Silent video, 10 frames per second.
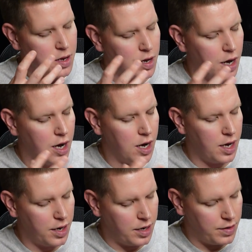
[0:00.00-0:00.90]

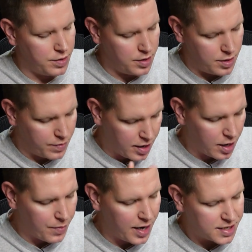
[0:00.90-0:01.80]

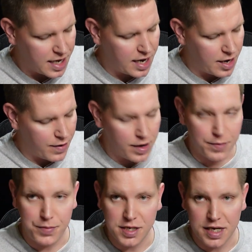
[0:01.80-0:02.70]
Gigabyte saying they're
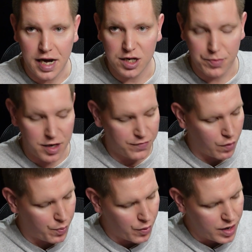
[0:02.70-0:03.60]
at PCI Express
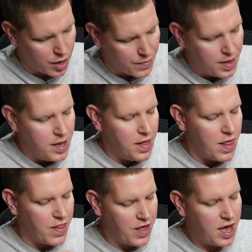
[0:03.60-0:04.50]
4.0.
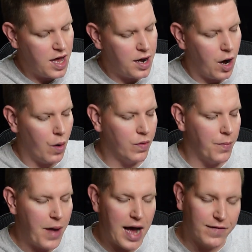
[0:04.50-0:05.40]
Then on the
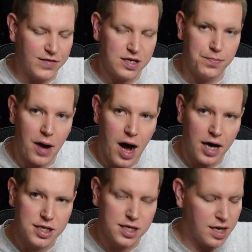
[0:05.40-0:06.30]
back of this
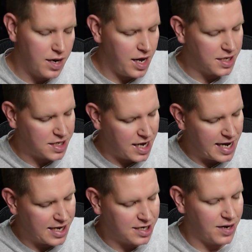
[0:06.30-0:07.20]
box, it
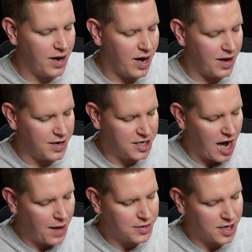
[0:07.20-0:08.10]
says the
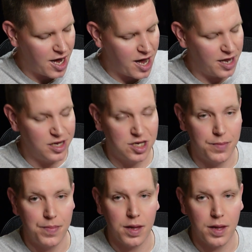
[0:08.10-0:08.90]
top slot is